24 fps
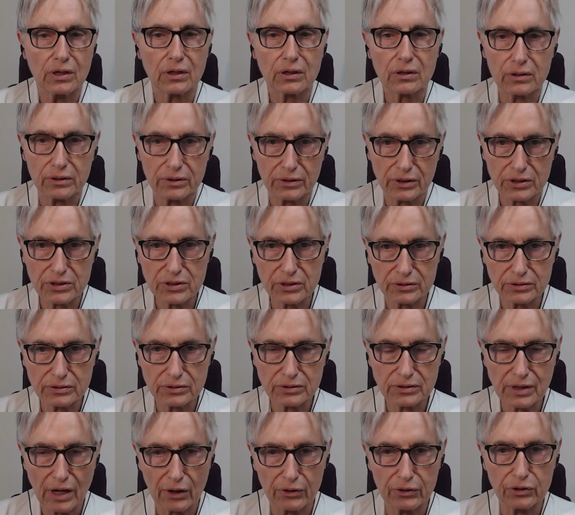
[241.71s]
clinicians
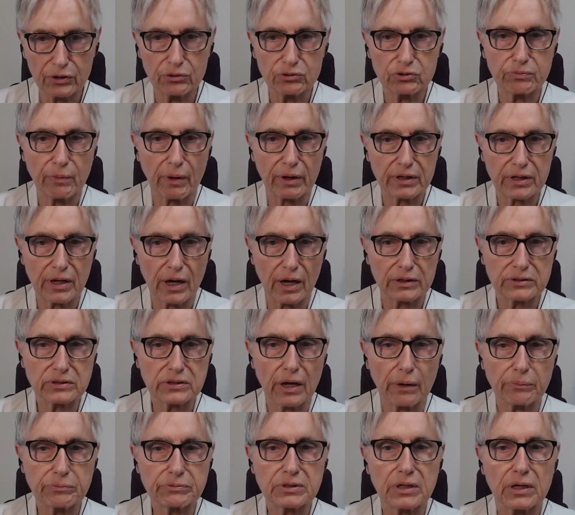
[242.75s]
how to use my
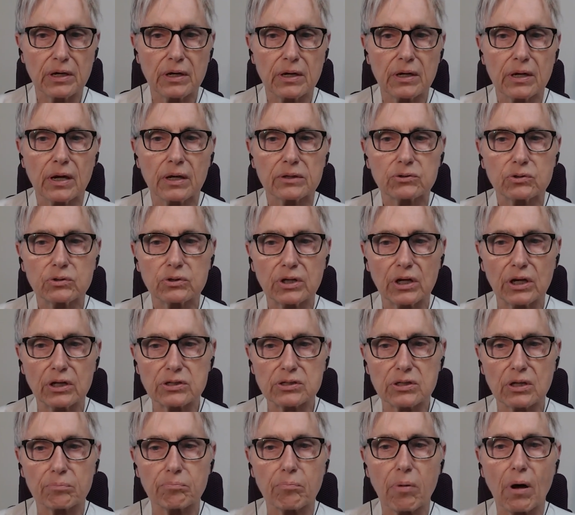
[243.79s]
concepts, to teach
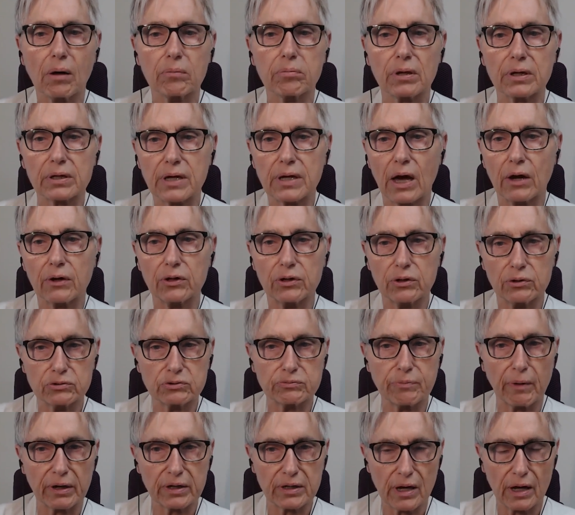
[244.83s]
the public how to use
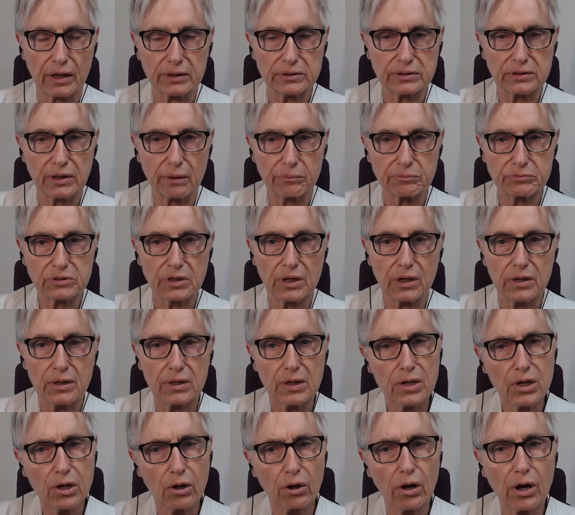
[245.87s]
my concepts.
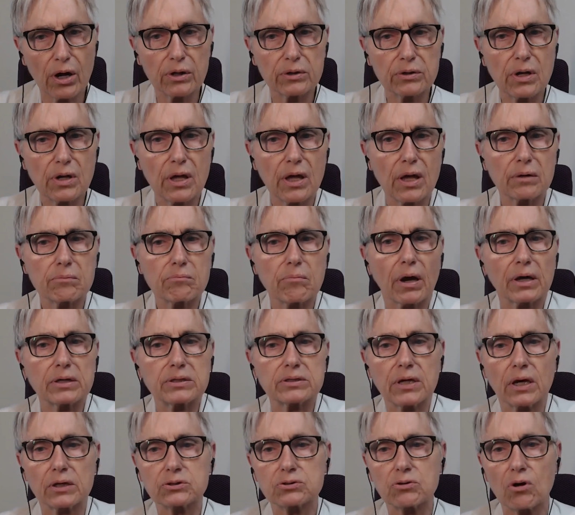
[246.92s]
In my
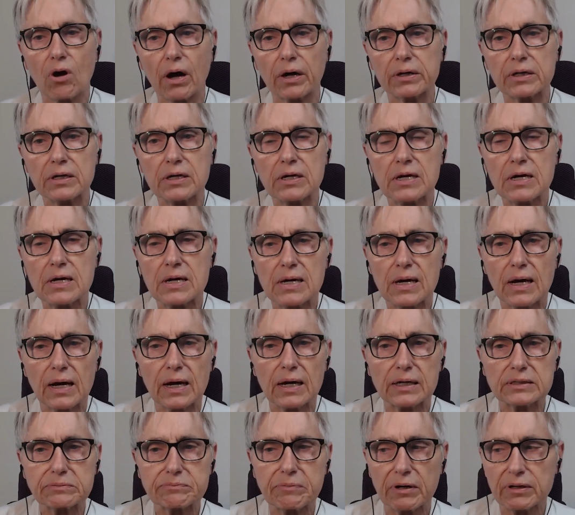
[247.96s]
TED Talk
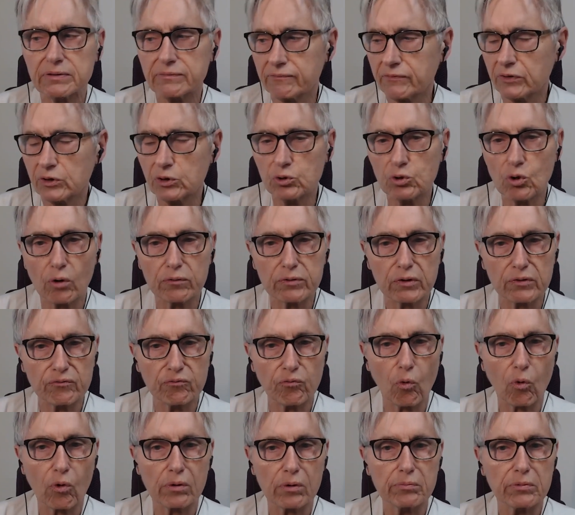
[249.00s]
has been viewed over
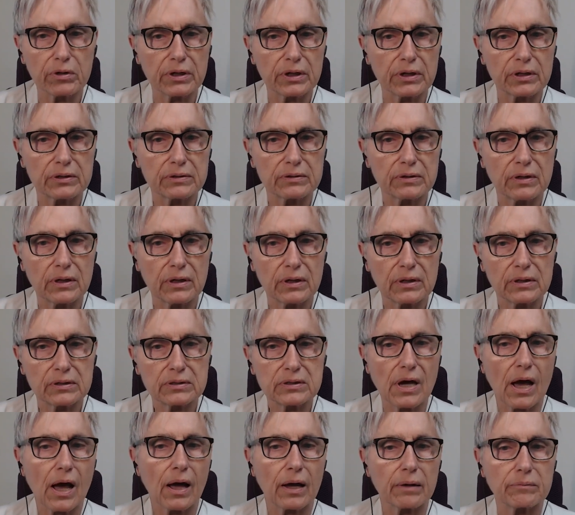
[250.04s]
4 million
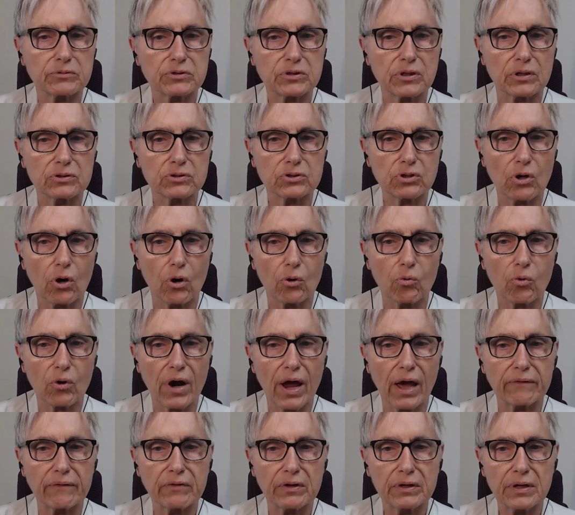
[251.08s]
times. So we're
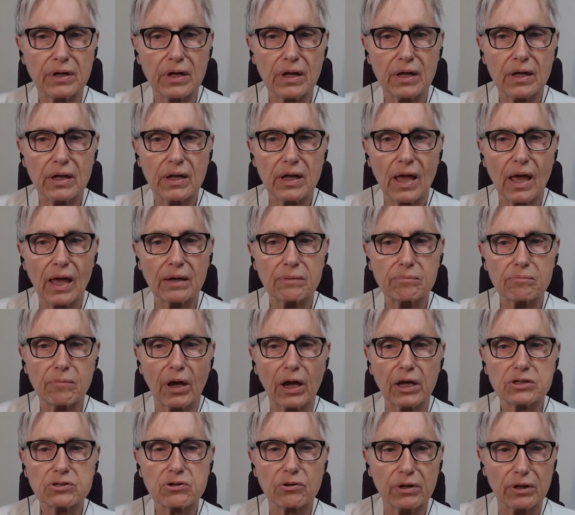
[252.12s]
having a
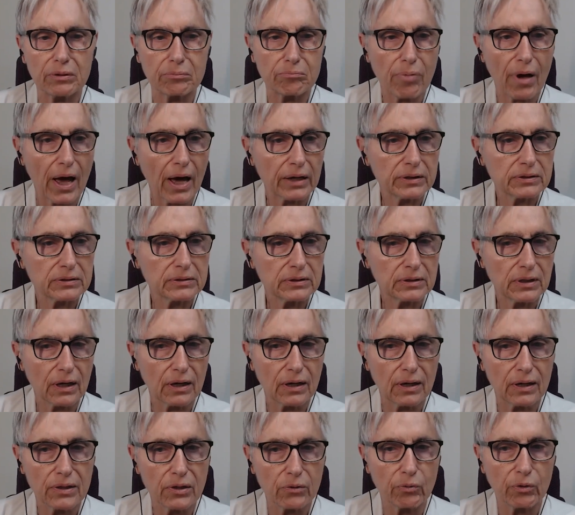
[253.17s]
major impact.
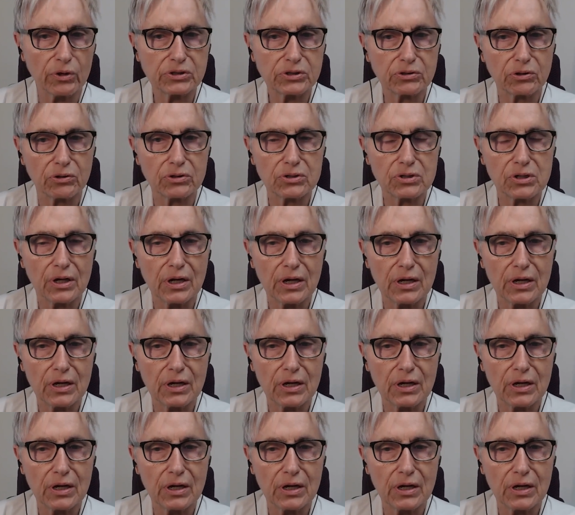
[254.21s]
The research